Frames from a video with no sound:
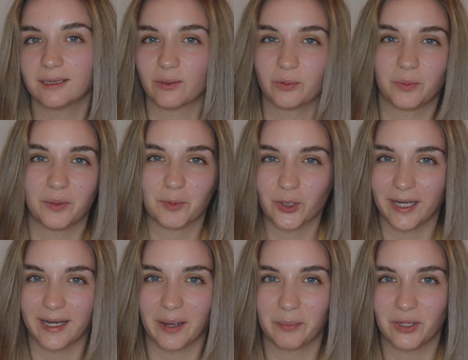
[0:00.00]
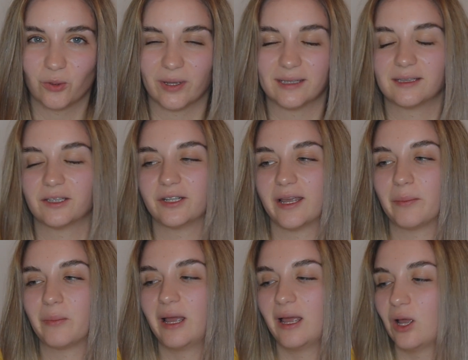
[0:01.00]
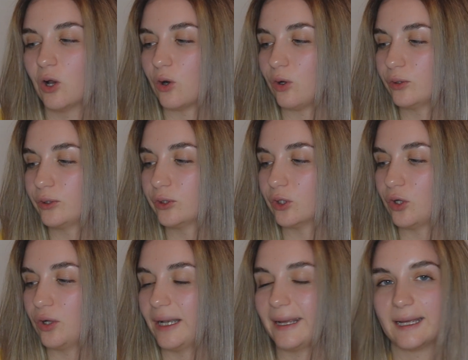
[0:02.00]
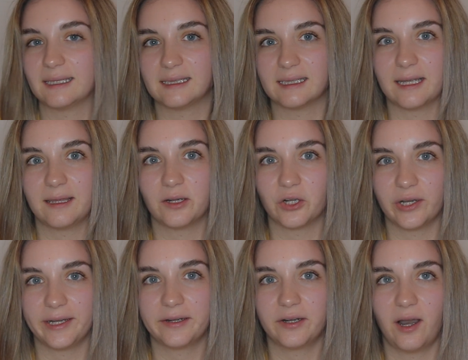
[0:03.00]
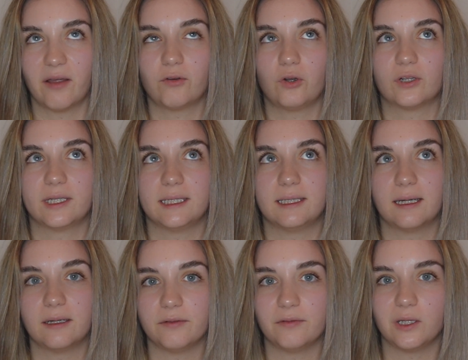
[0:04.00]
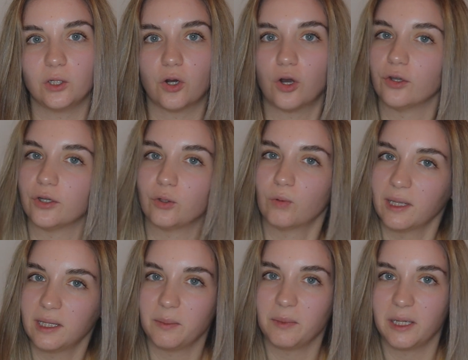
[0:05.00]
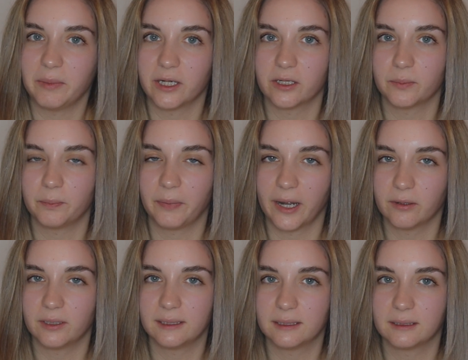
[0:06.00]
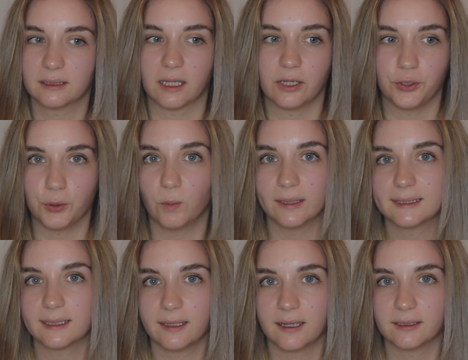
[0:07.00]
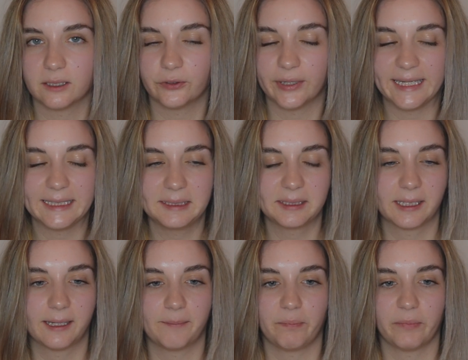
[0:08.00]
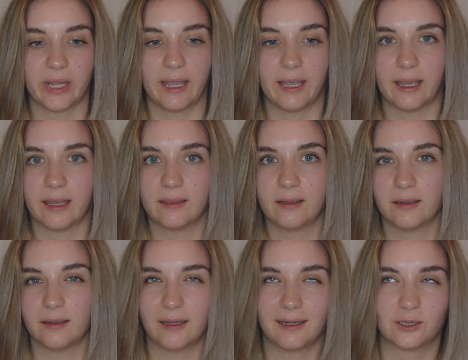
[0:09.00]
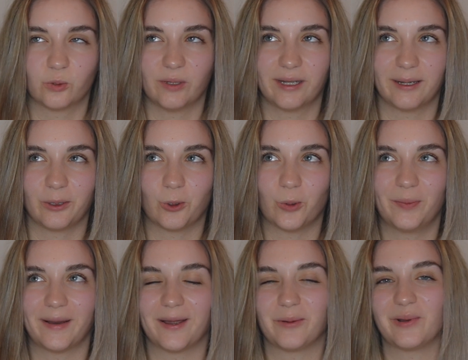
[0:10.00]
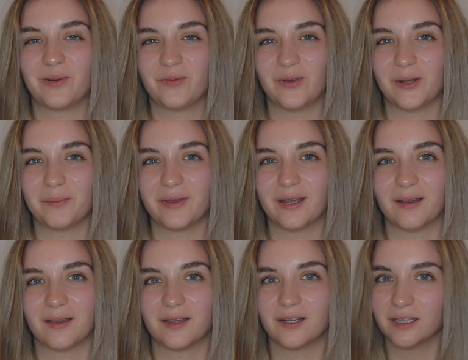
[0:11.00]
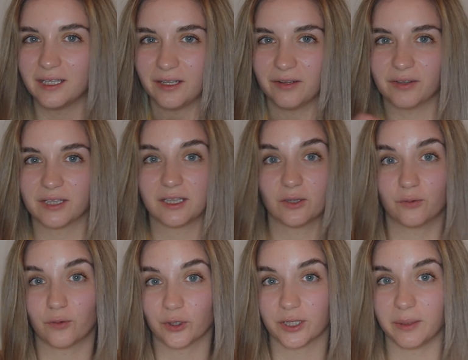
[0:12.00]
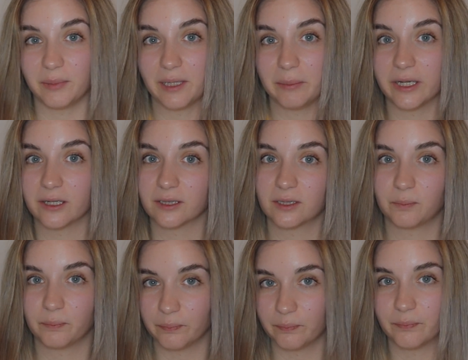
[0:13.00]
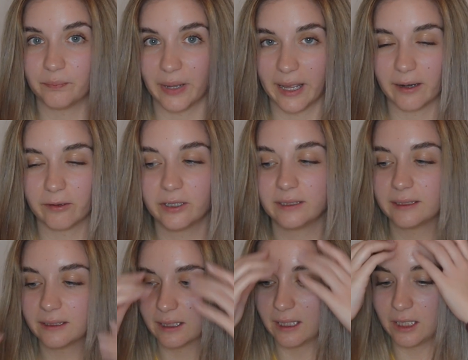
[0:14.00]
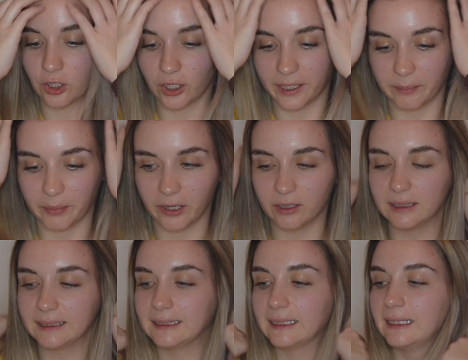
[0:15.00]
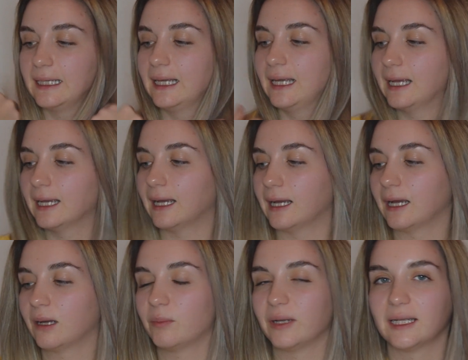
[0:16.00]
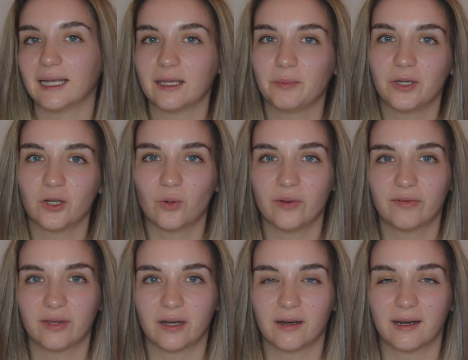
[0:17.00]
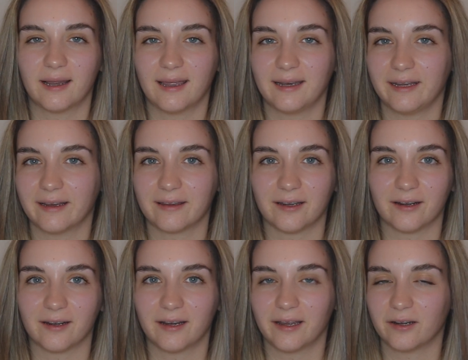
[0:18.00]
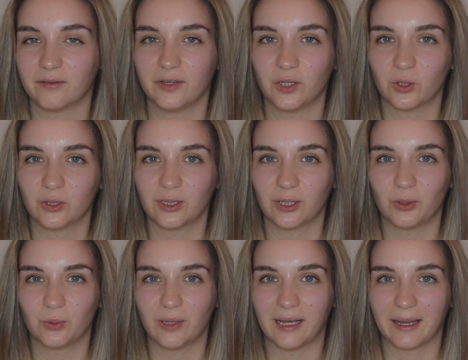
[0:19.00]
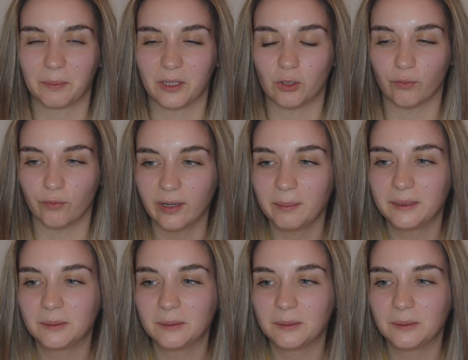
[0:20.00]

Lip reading: I would be more than happy to answer them. Also, like I said earlier, I've already done a video on the 20mm barrels, the new ones that Dyson released. And next week, I hope I will film the 30 versus 40mm barrels, curling barrels. But let me know if there are any other hair videos that you would like me to film.